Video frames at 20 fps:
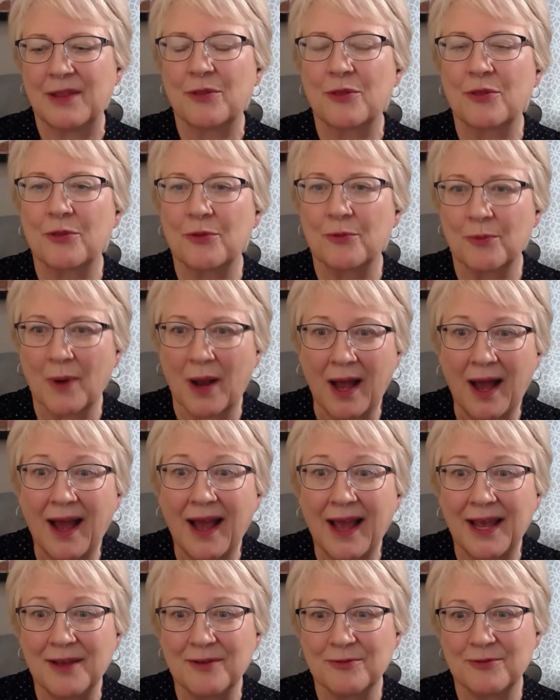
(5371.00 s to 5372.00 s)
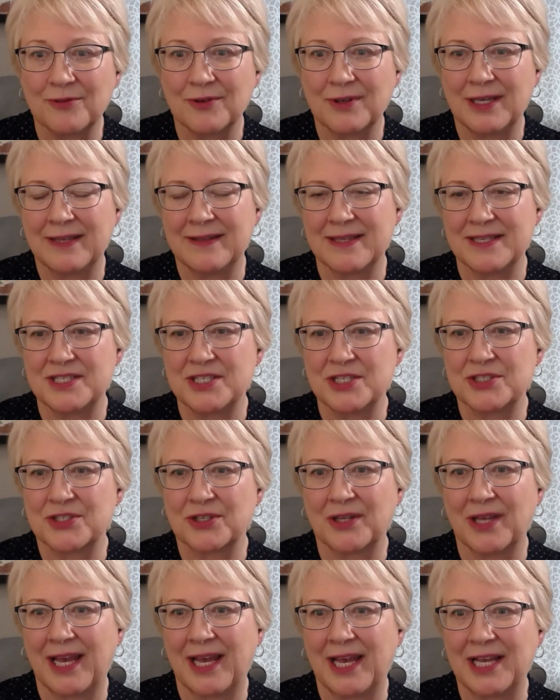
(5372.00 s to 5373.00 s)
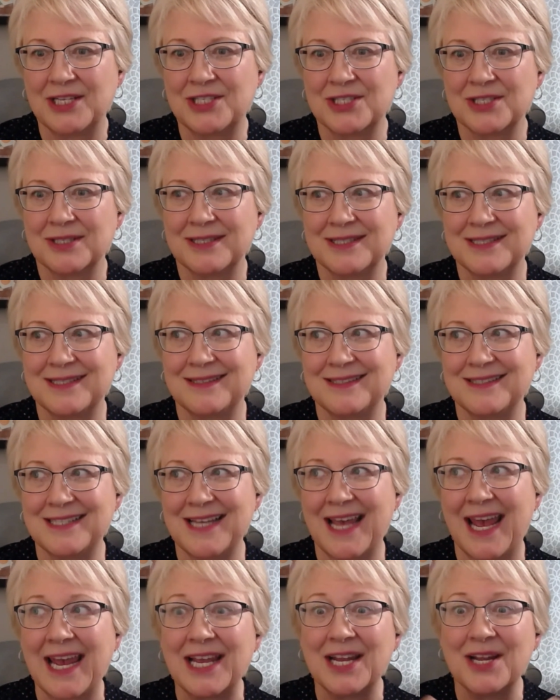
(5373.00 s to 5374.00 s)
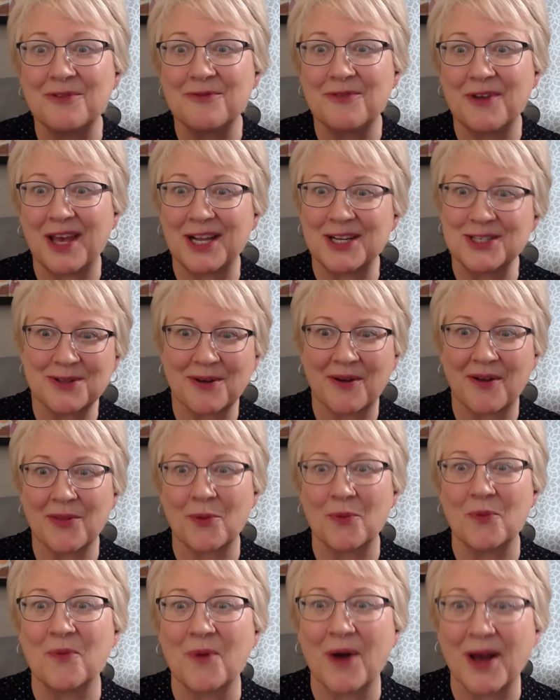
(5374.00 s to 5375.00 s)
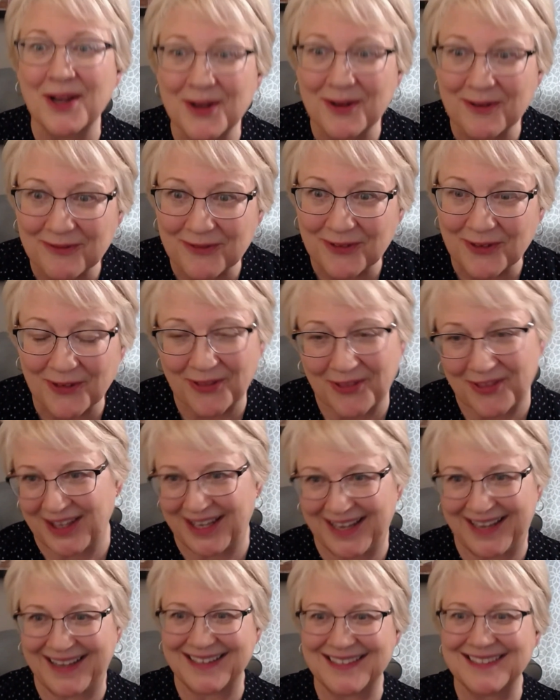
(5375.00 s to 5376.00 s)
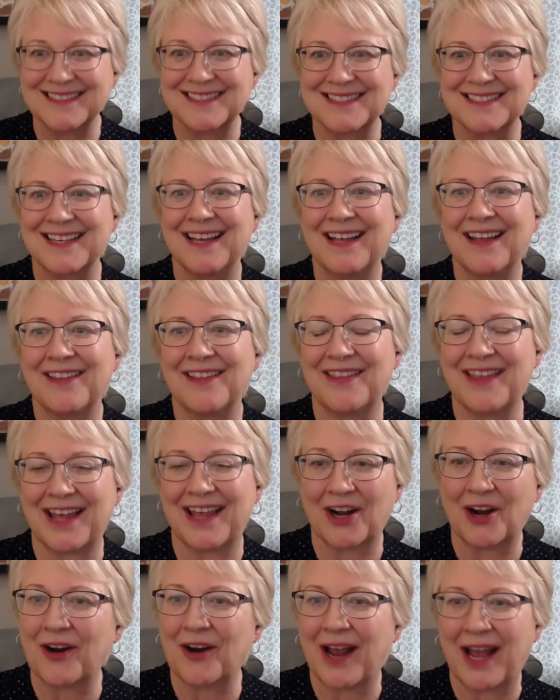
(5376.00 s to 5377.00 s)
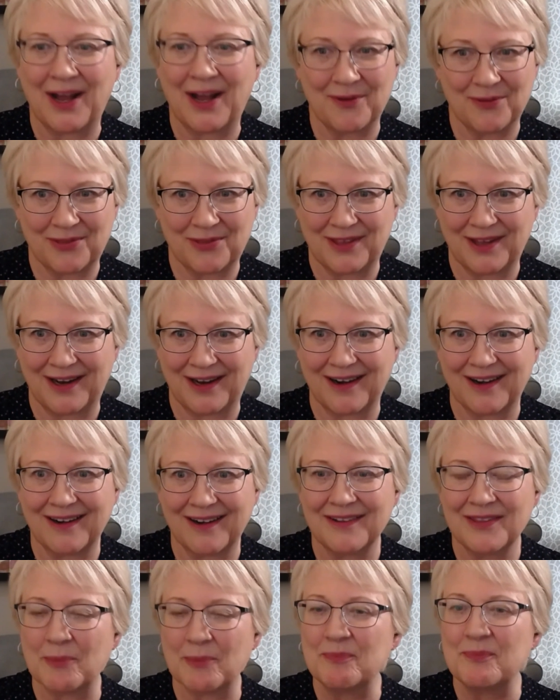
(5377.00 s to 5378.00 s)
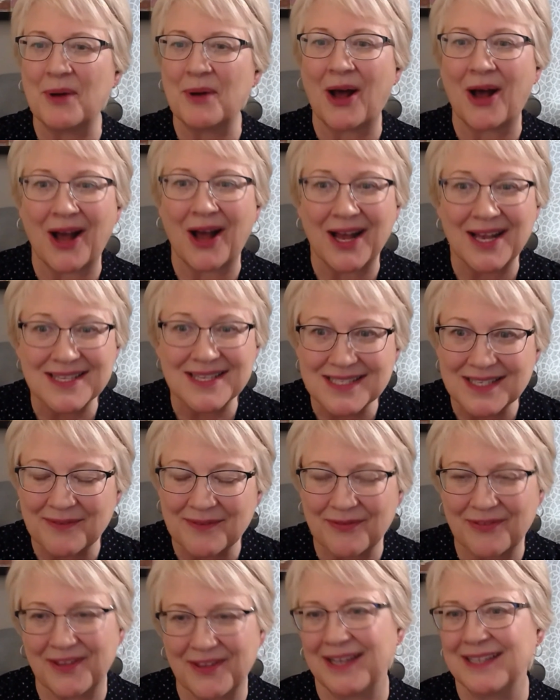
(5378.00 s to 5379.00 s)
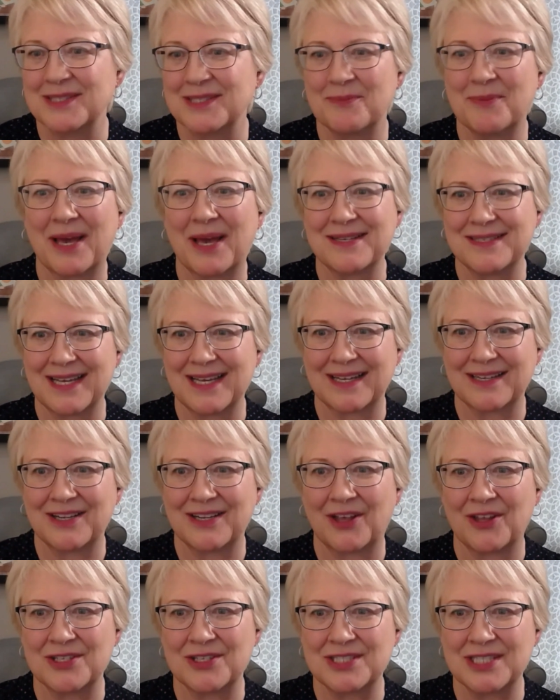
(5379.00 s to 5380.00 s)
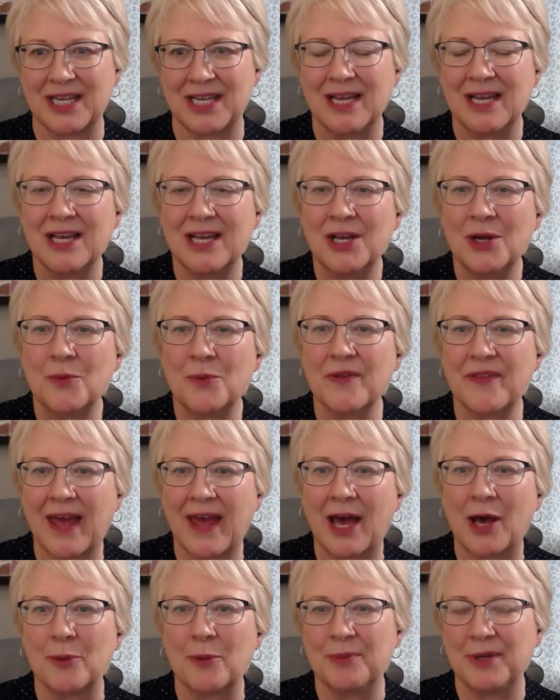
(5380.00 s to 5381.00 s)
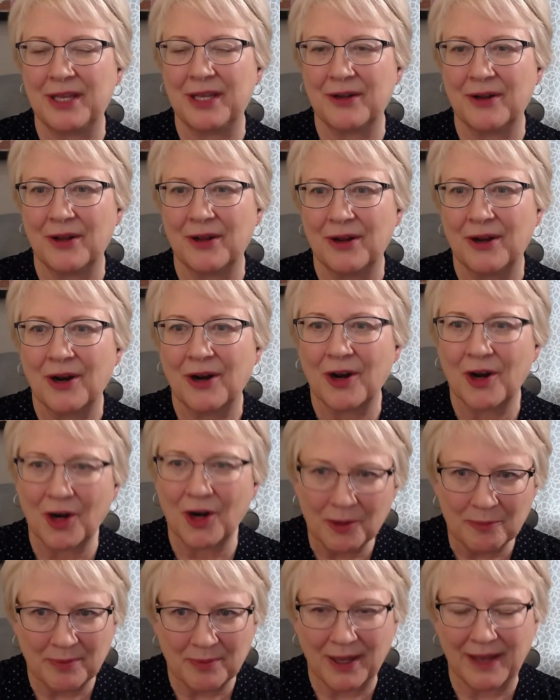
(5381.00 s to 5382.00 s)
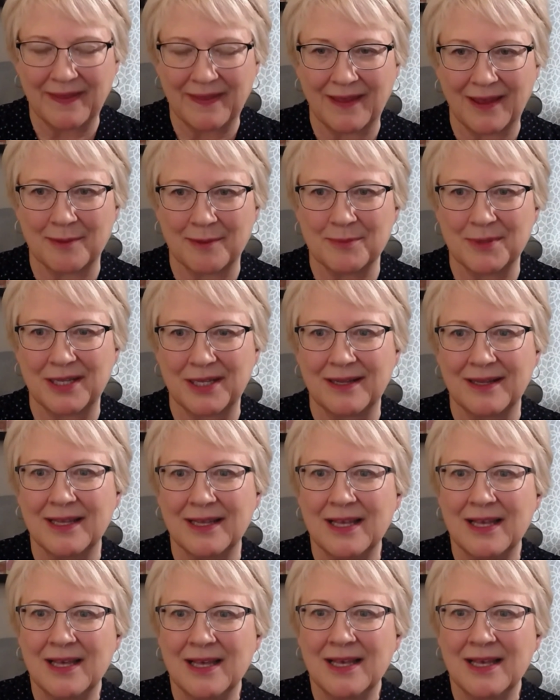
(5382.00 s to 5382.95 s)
and thrive in the digital age, taking advantage of all the wonderful things that are mm-hmm. out there, the positive things about technology without being hurt by them. And